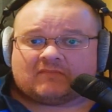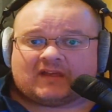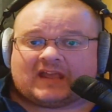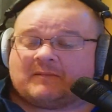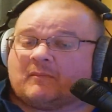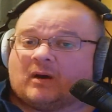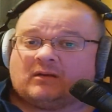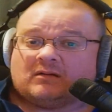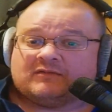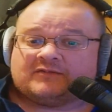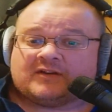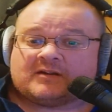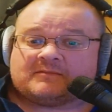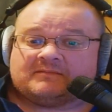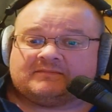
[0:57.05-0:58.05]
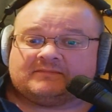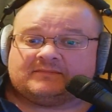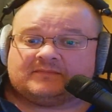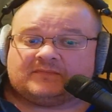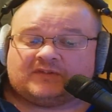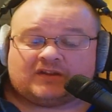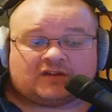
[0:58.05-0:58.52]
microphone
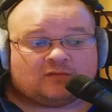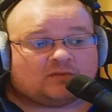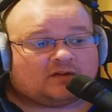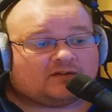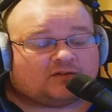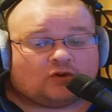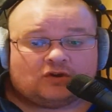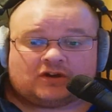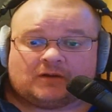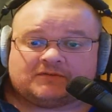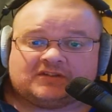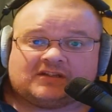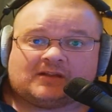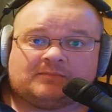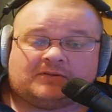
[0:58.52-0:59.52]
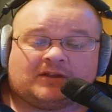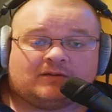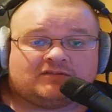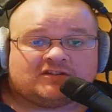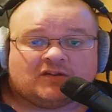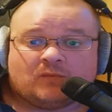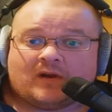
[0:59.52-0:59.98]
that you want to hook up to your
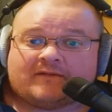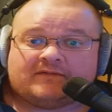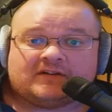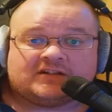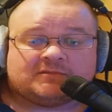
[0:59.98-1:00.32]
computer, whether it's